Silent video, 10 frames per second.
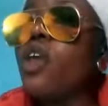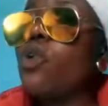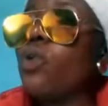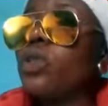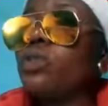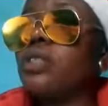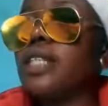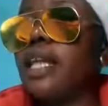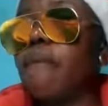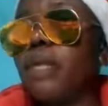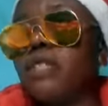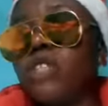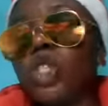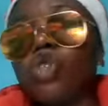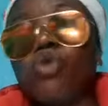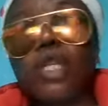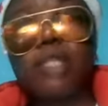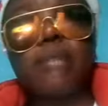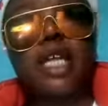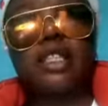you want to celebrate this
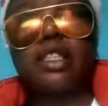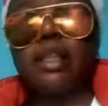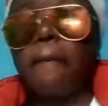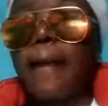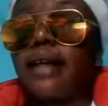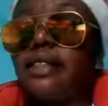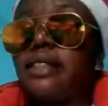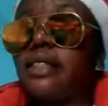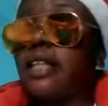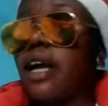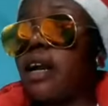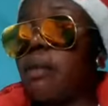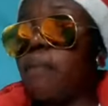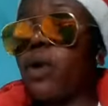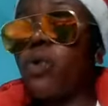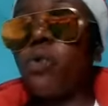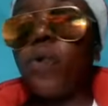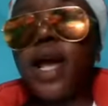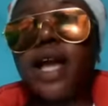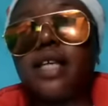Christmas in a mighty and a big
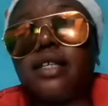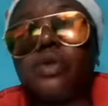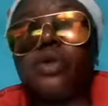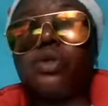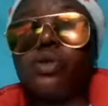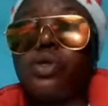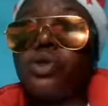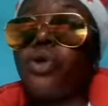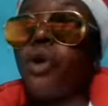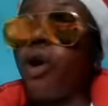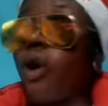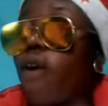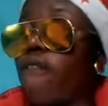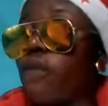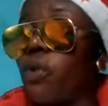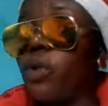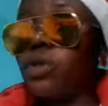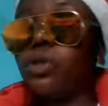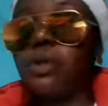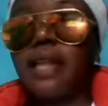way. You want to show off, you
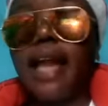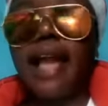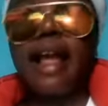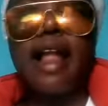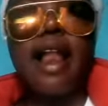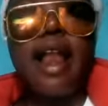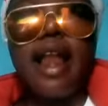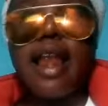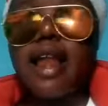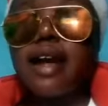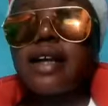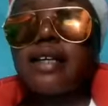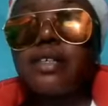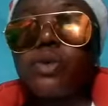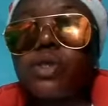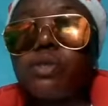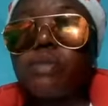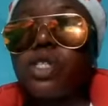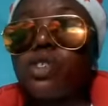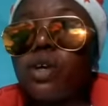want to like let go, you want to
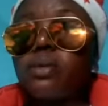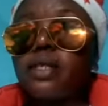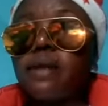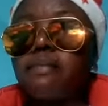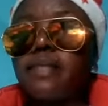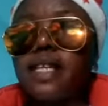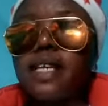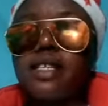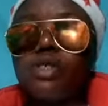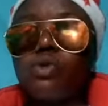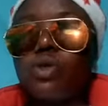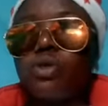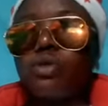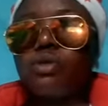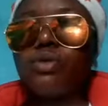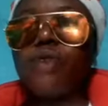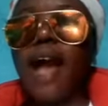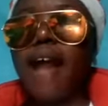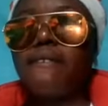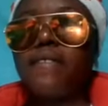meet up some things, you want to
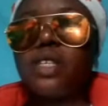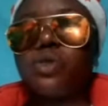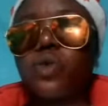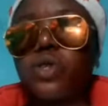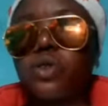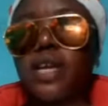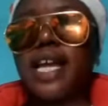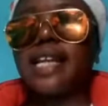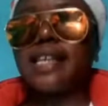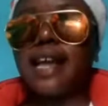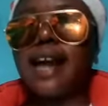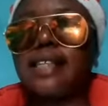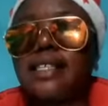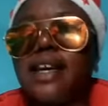have this, you want to get that.